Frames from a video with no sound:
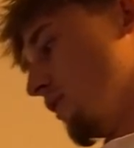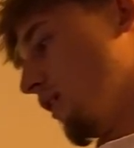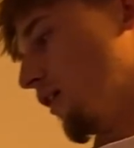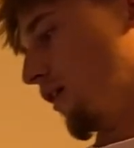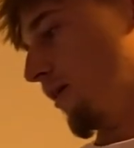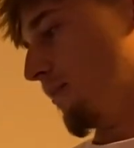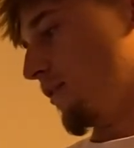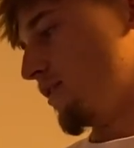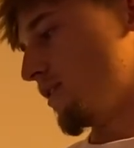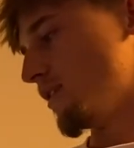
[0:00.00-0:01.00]

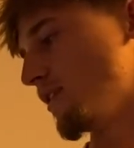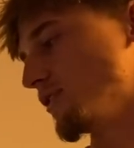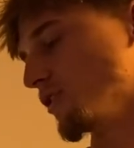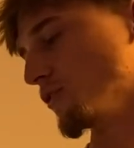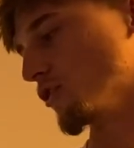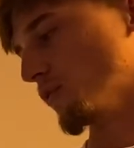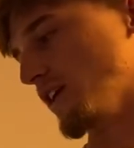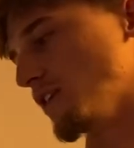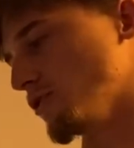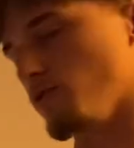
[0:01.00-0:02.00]
to
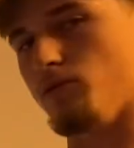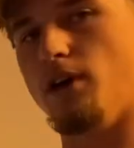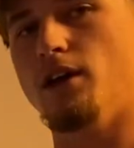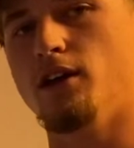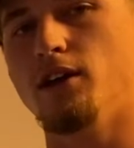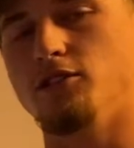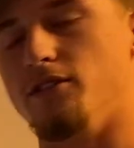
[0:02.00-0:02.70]
lead you to